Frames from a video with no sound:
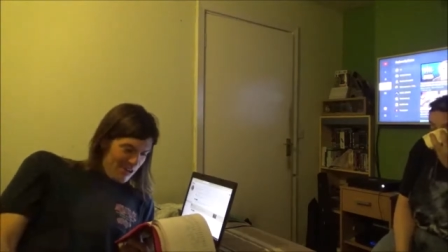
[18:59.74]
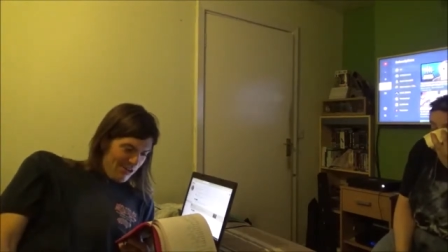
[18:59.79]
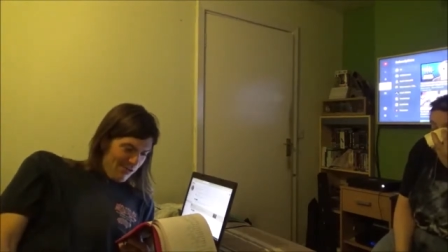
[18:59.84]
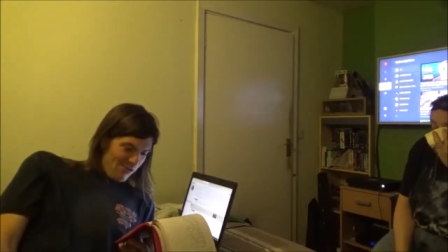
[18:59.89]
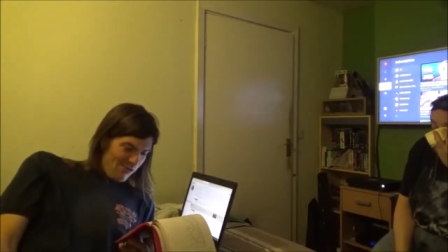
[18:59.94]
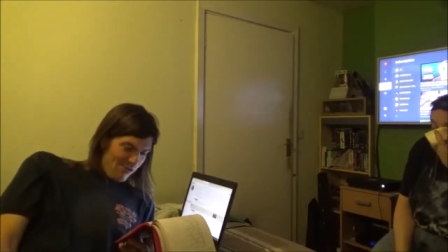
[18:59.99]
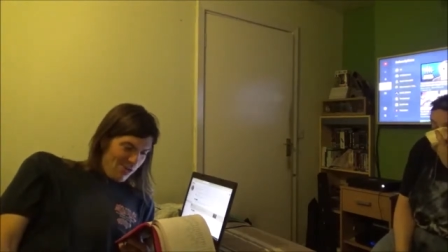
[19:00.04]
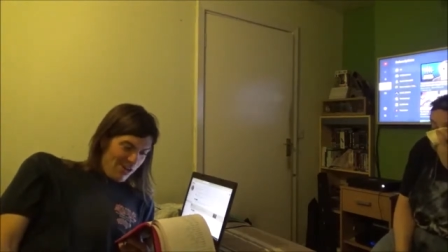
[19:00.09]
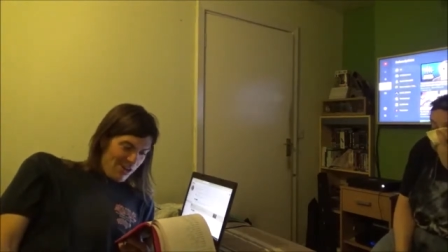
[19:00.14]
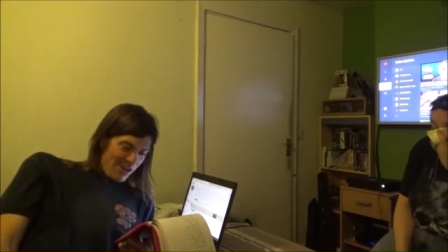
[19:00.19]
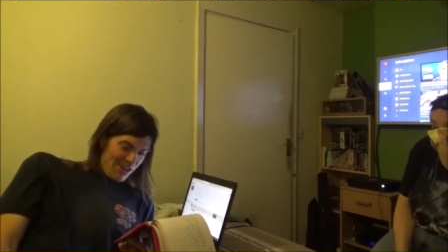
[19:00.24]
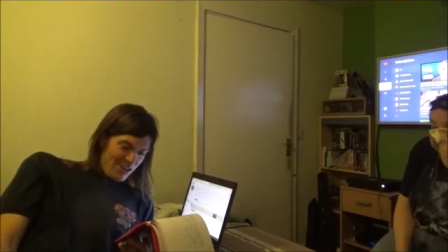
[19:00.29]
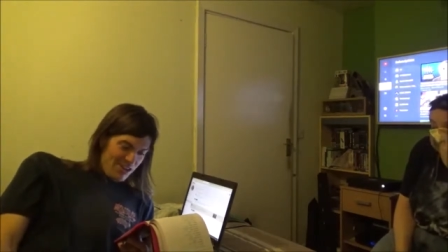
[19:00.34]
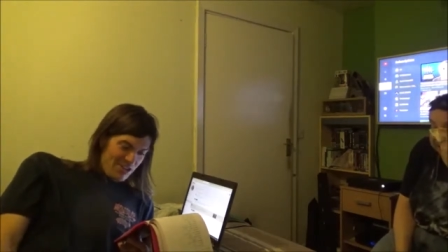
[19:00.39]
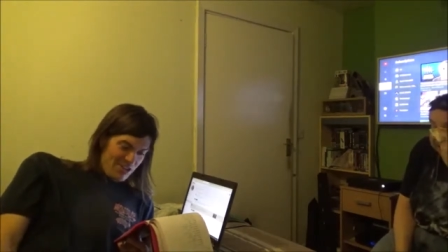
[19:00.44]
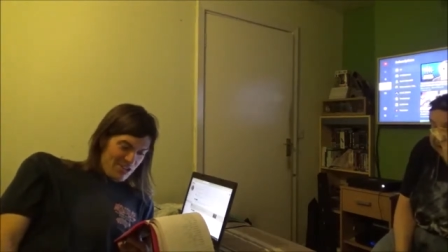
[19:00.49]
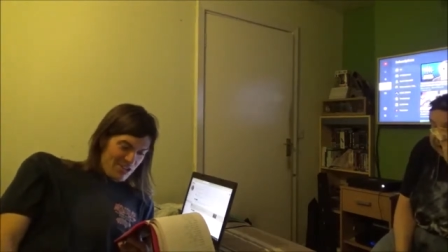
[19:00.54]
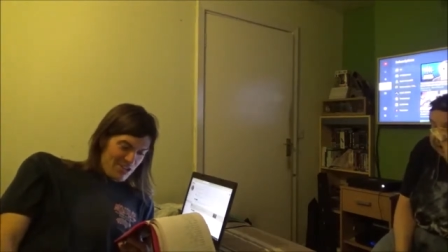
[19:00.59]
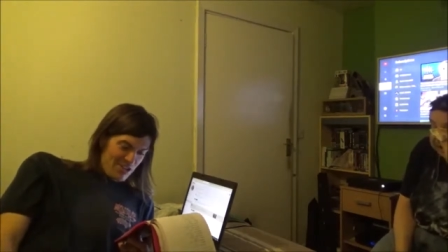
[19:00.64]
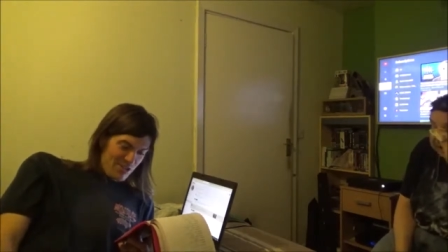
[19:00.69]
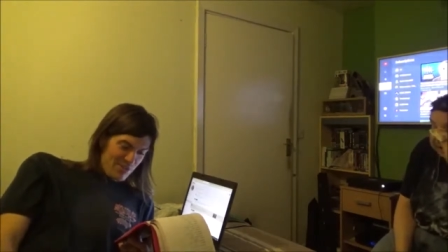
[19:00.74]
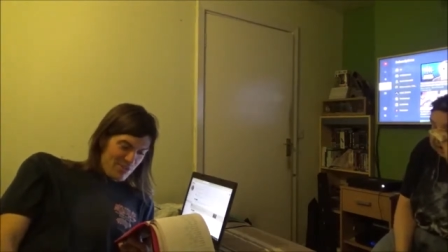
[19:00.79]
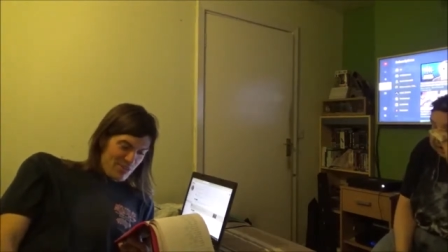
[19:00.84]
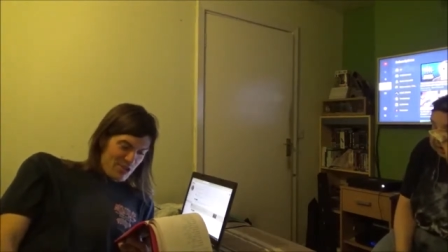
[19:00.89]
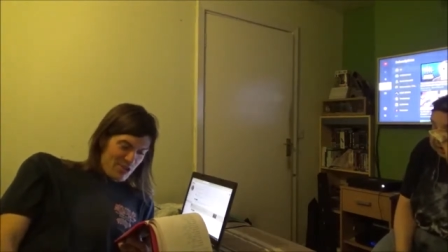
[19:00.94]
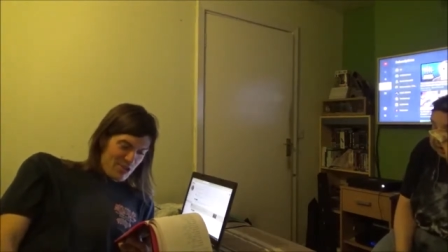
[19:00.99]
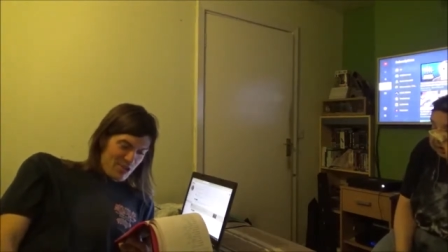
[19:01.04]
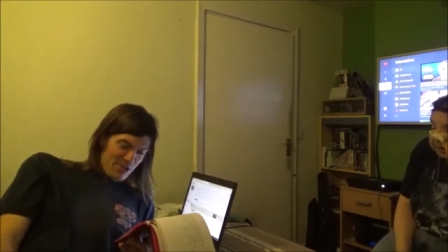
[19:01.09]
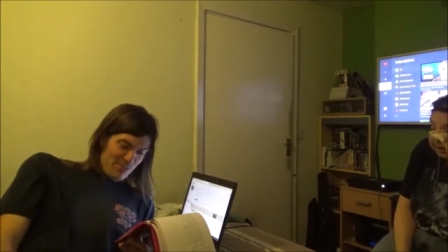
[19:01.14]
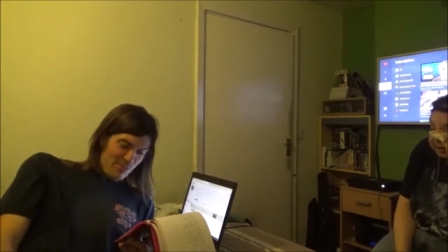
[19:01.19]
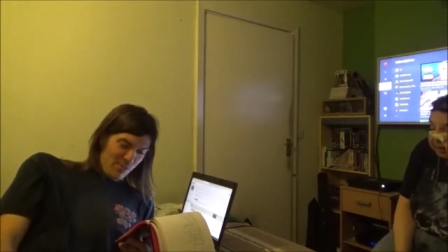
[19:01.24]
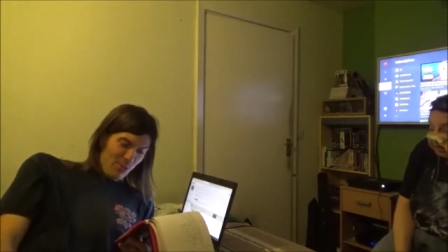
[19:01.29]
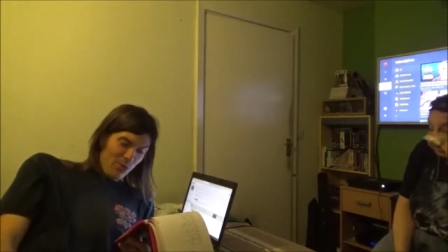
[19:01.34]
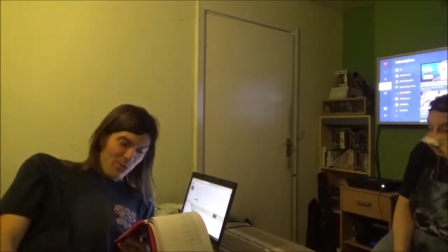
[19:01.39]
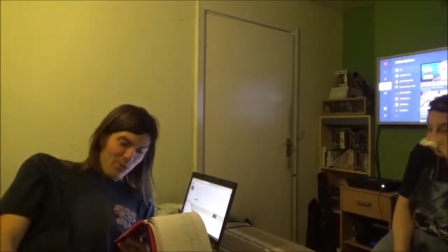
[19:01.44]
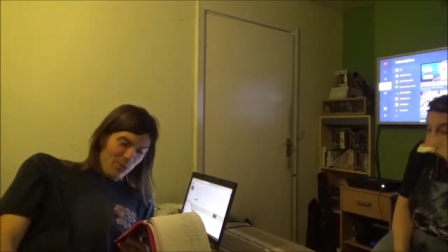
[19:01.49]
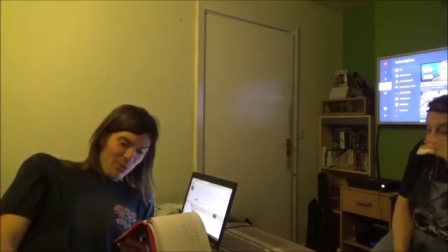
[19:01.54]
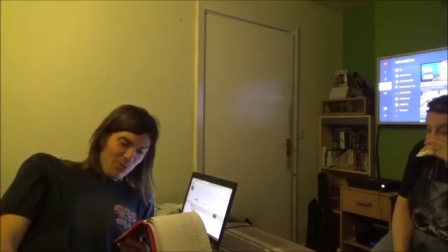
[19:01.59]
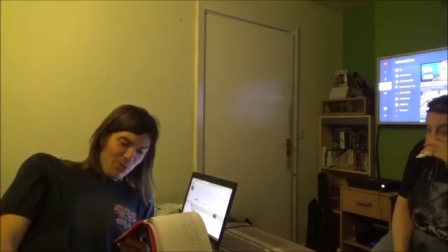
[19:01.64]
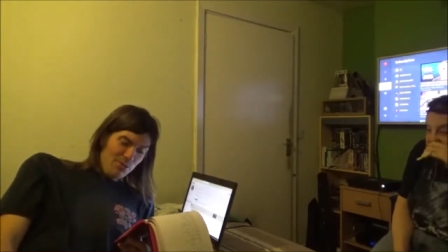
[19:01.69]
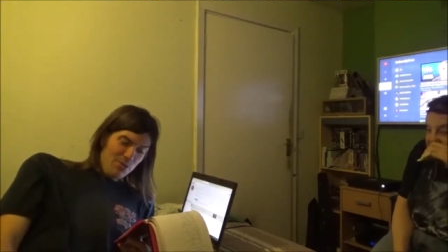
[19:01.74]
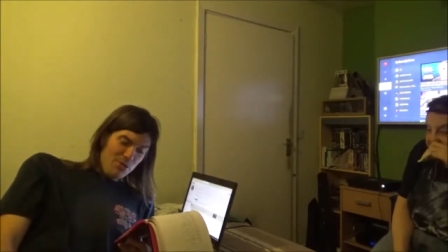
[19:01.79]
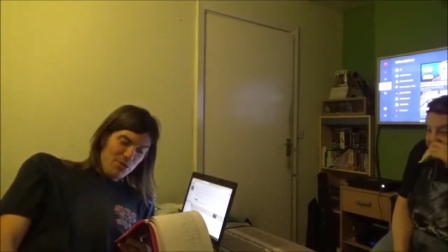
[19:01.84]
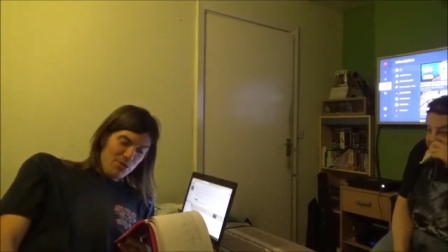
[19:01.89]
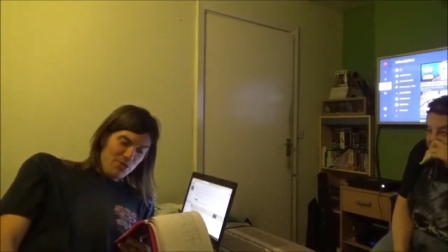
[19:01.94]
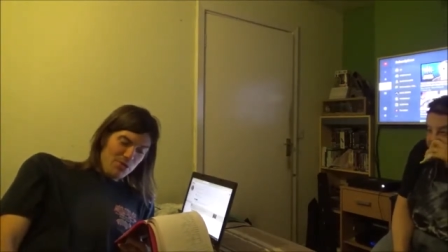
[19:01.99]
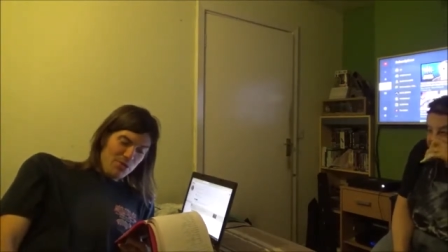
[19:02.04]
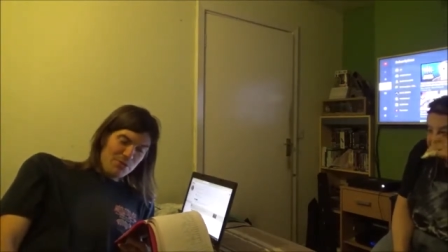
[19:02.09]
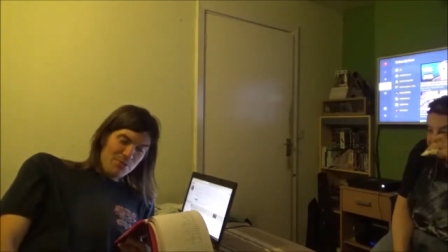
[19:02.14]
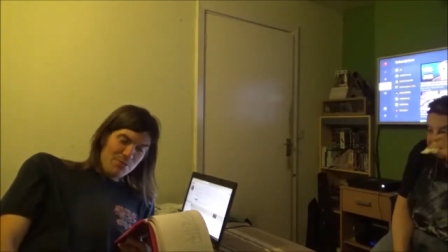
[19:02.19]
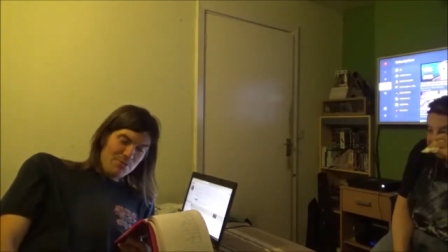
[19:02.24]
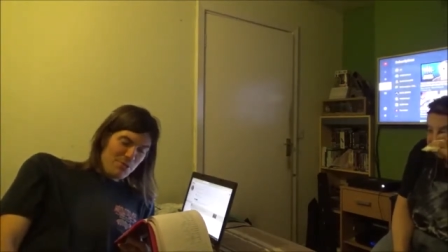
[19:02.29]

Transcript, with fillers: Right, some small mood